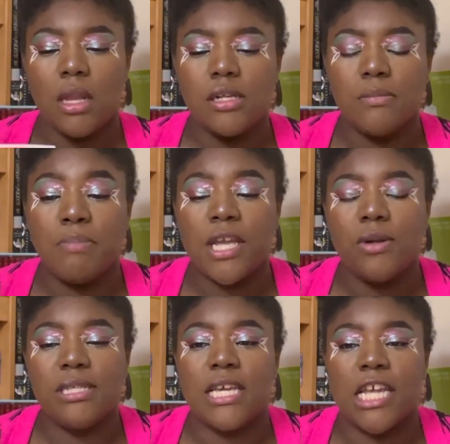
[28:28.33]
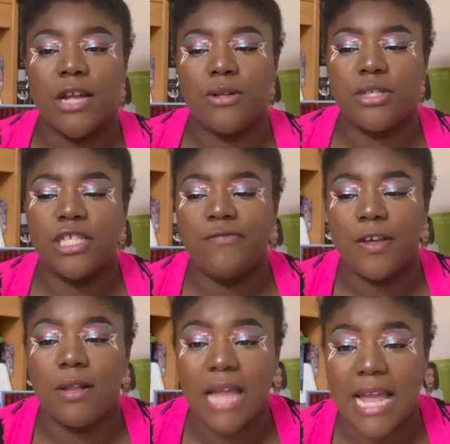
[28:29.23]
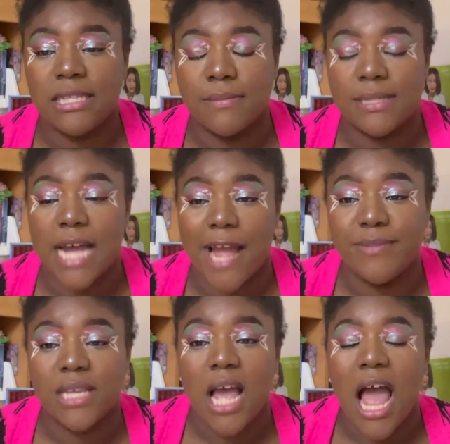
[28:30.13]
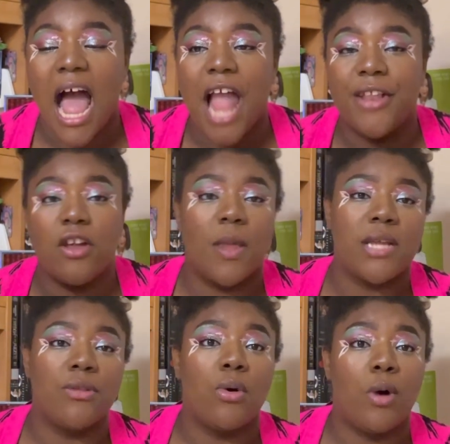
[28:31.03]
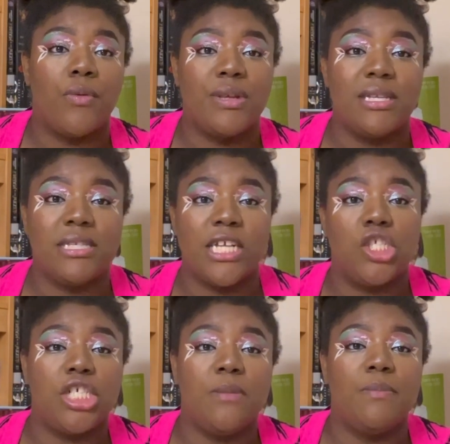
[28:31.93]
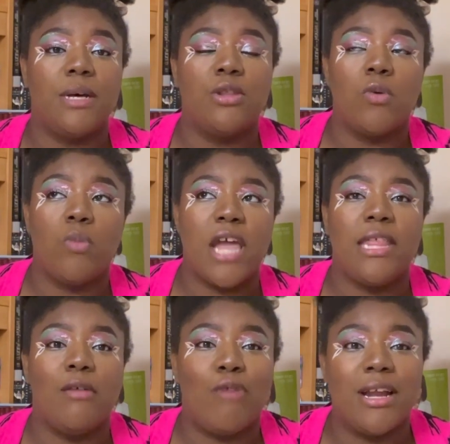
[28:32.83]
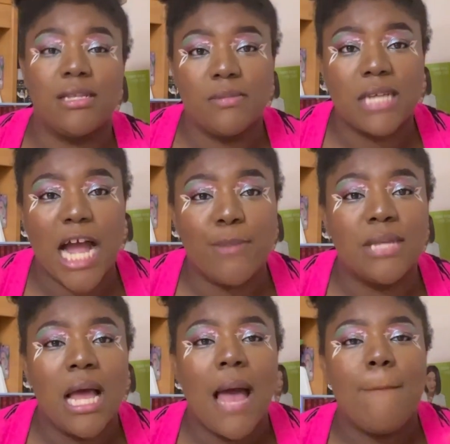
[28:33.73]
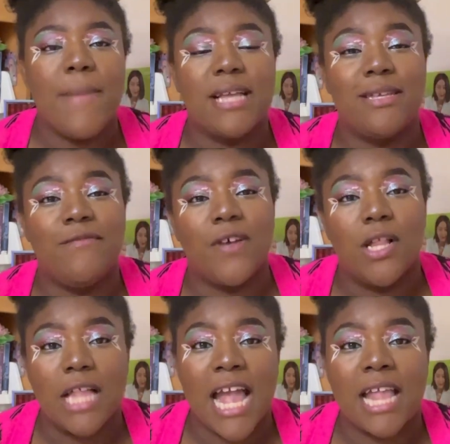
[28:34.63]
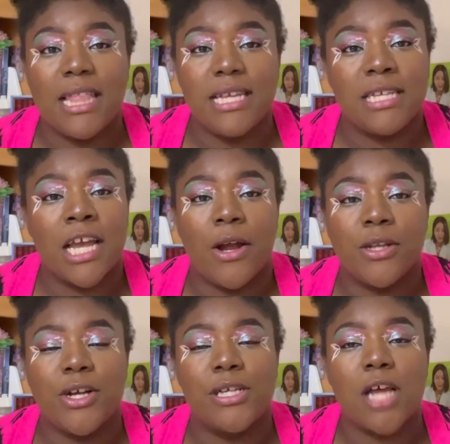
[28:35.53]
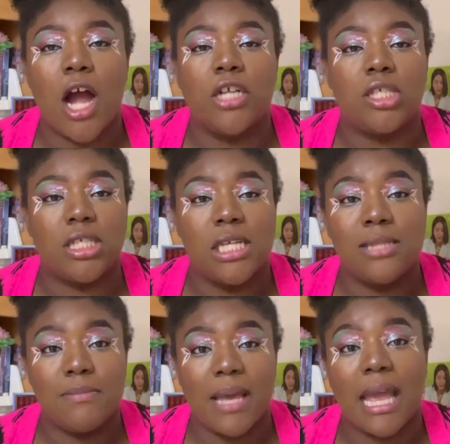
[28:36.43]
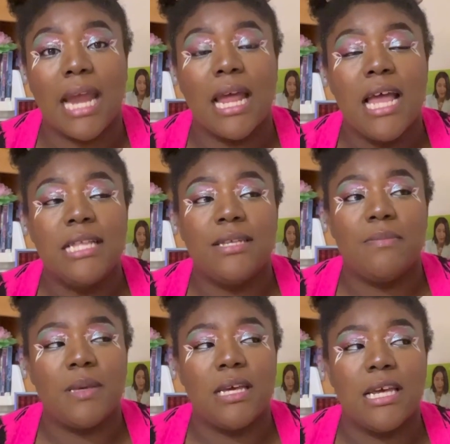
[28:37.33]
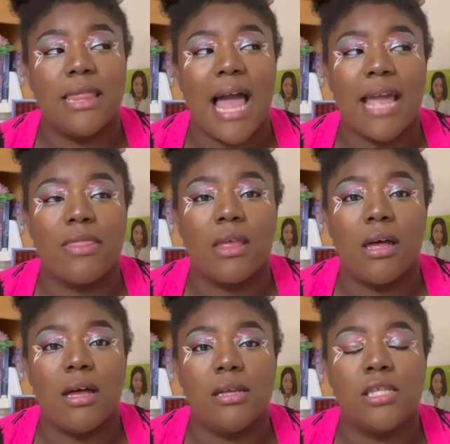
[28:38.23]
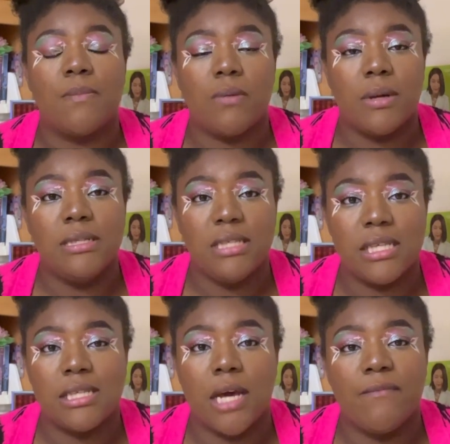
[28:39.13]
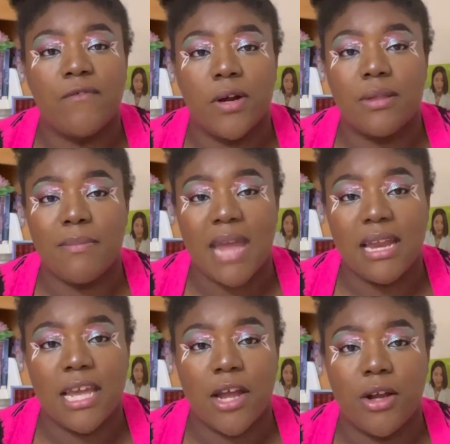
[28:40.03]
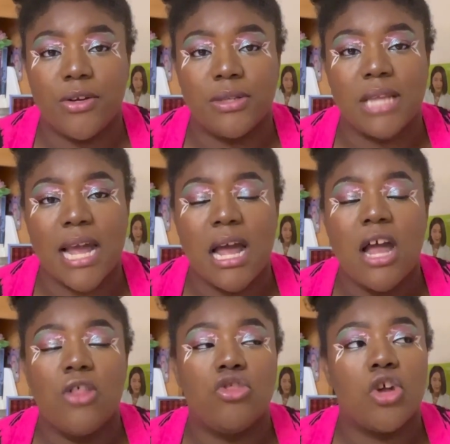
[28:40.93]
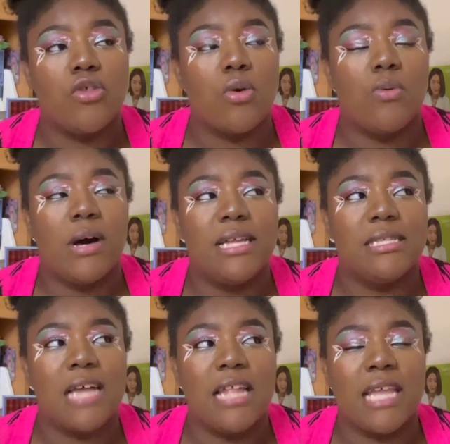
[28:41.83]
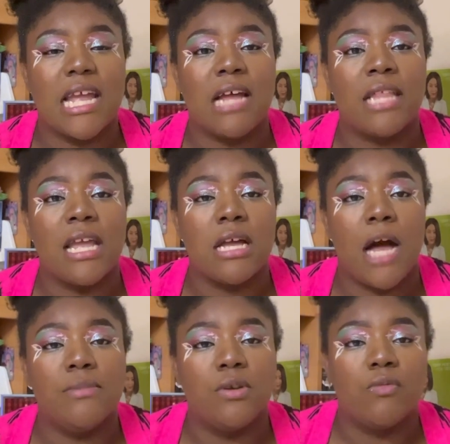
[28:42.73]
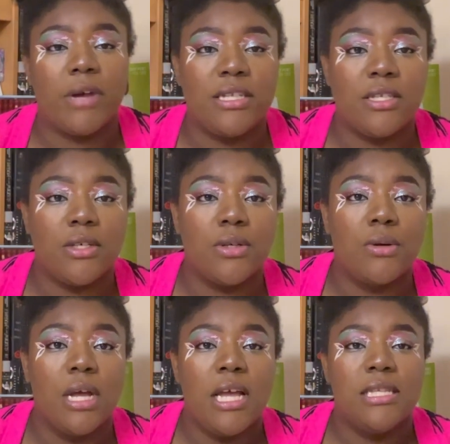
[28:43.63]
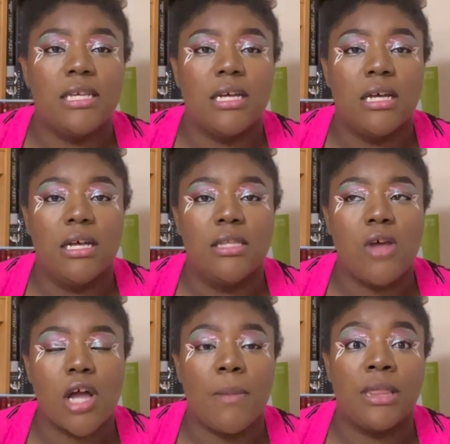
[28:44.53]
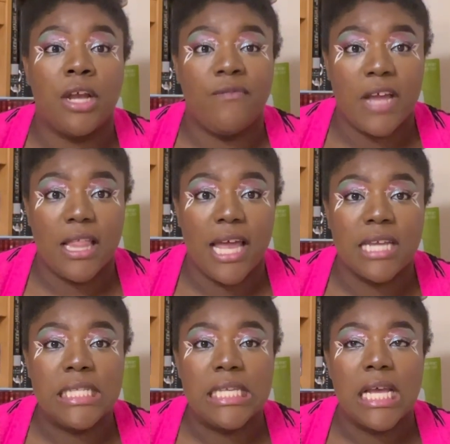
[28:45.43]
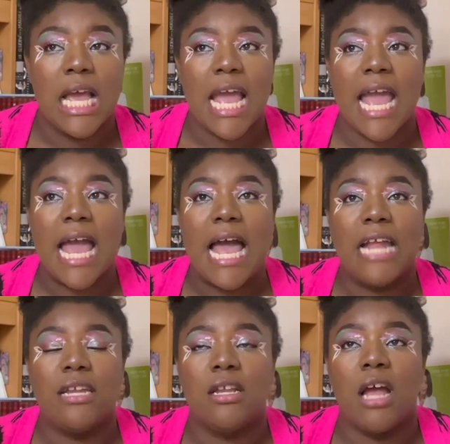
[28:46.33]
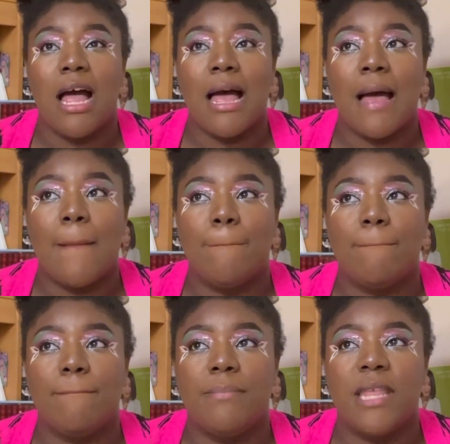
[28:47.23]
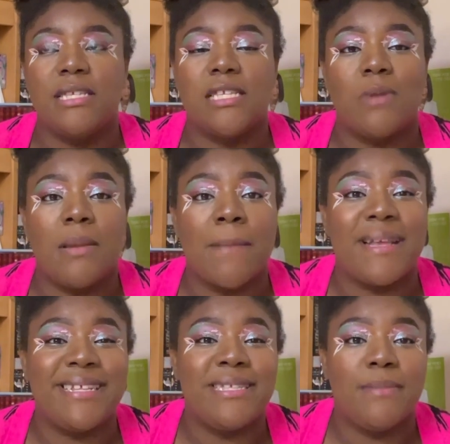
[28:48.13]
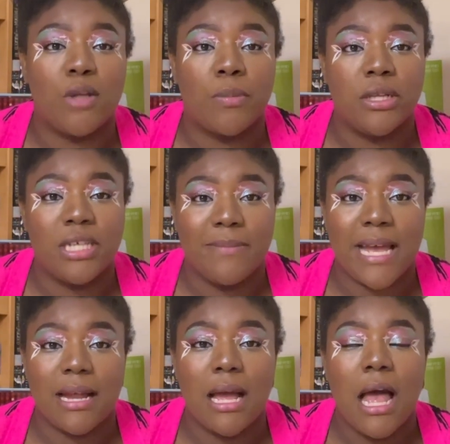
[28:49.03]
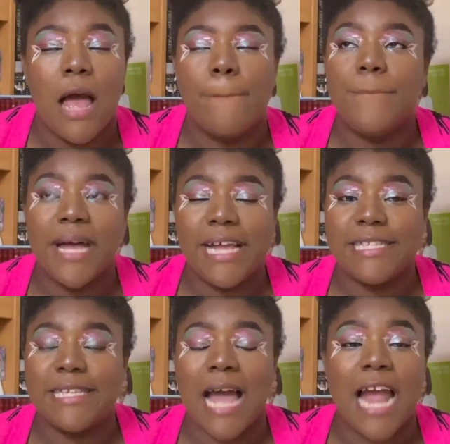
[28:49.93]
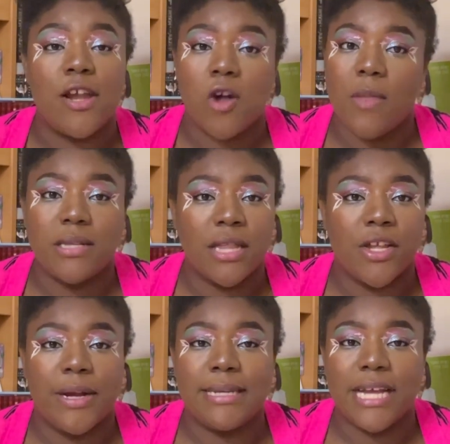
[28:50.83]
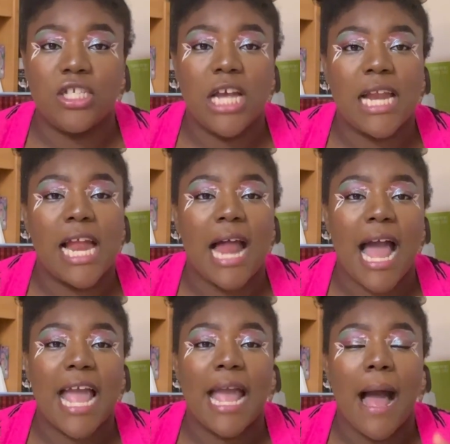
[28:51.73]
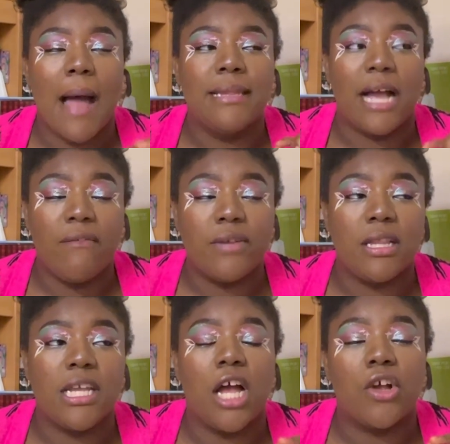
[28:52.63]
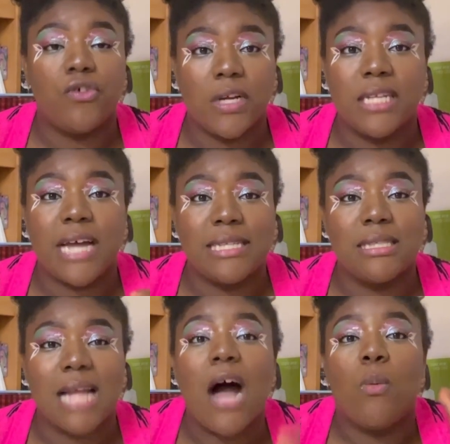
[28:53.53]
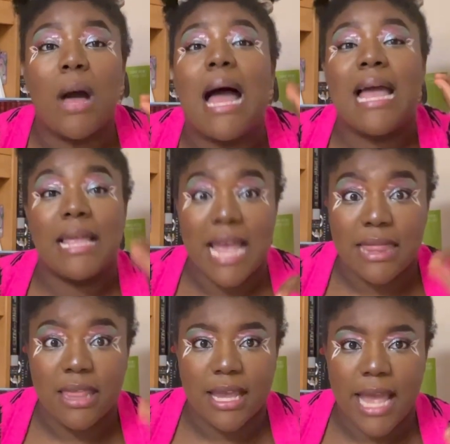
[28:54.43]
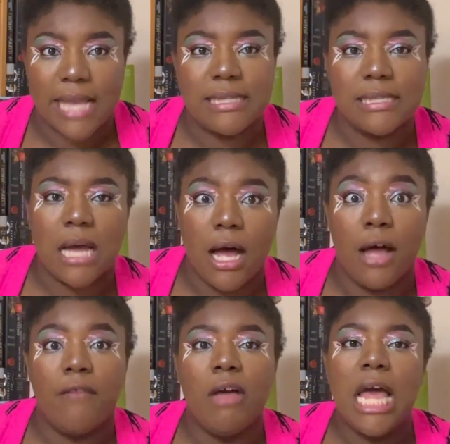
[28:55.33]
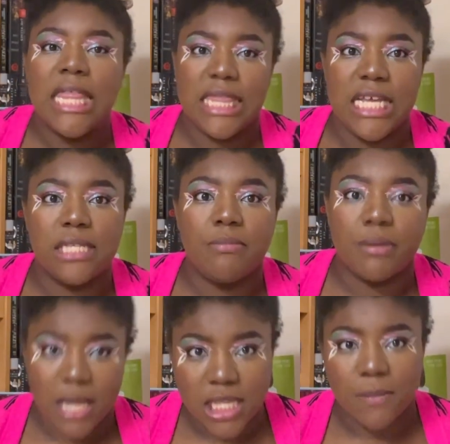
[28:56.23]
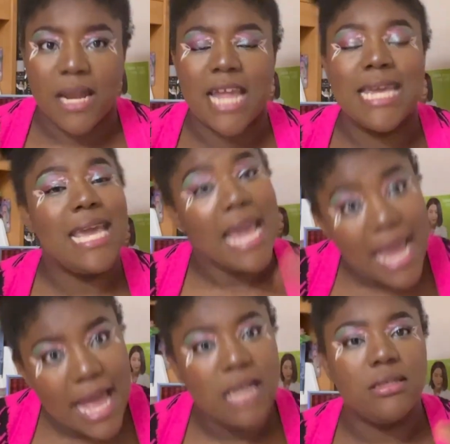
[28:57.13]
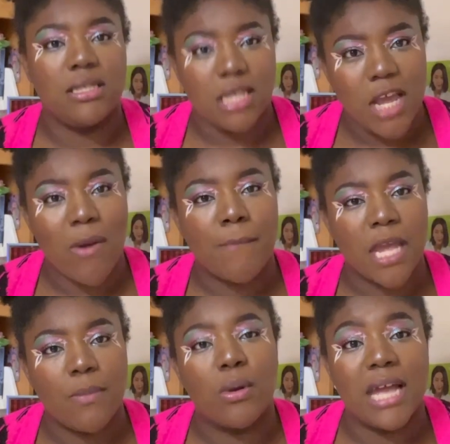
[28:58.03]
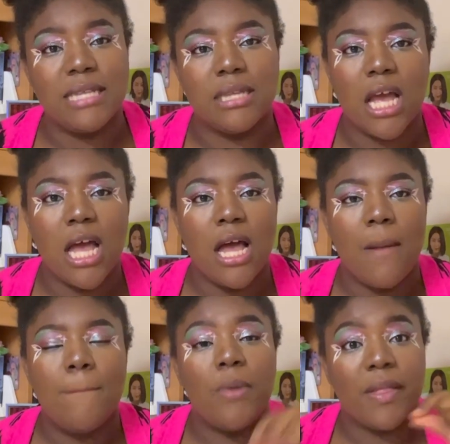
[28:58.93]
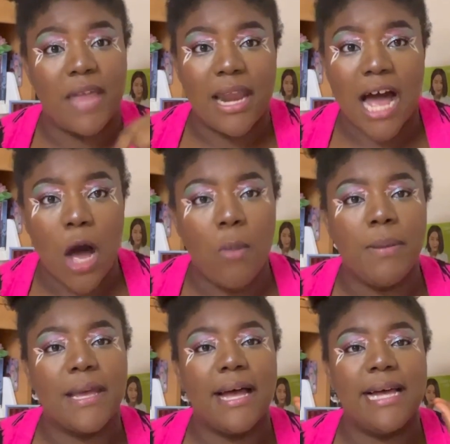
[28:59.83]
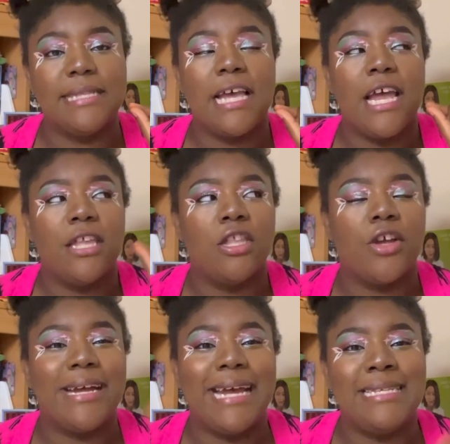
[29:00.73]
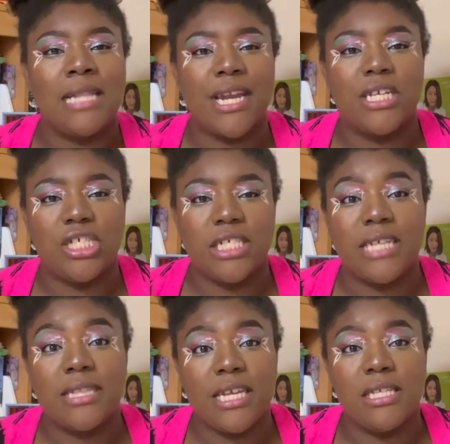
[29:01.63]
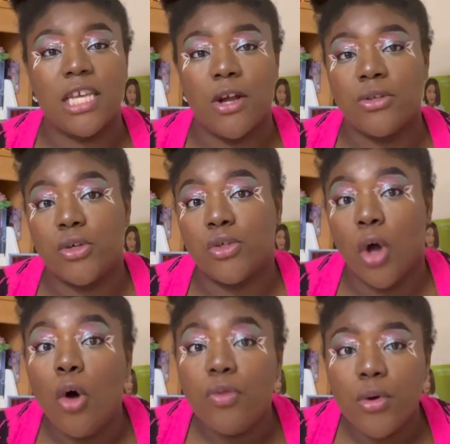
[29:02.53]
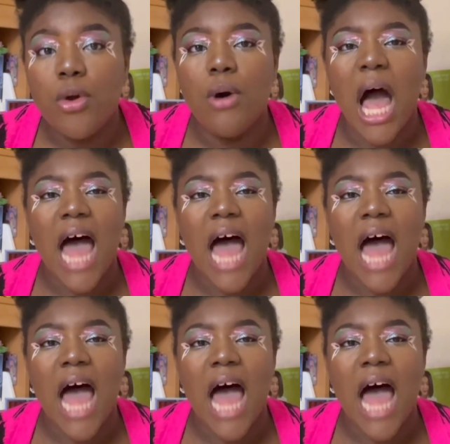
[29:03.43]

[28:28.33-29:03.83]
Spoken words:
POC characters feel like sometimes, I know that's not the author's intention, but the way they write it sometimes makes it feel like these characters are just made to be like the support system for the main characters. Like, they're the ones that they come to run to talk about their feelings. And this is what, like, basically to be their punching bag. But I know that's not your intention, and I definitely agree that that's not what in the cases of these books, but I can see where people can point that out, because there is a lot of shit that these characters go through